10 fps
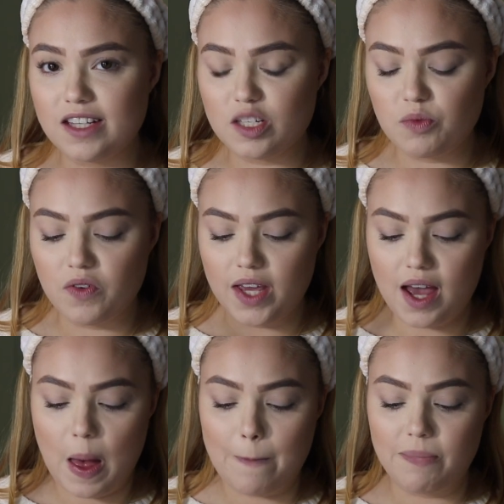this movie
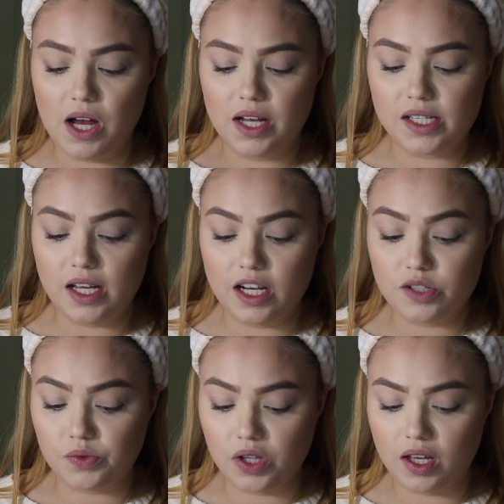yet, but it
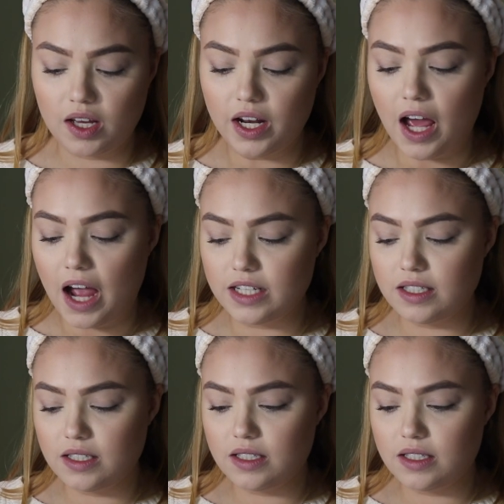is really good. I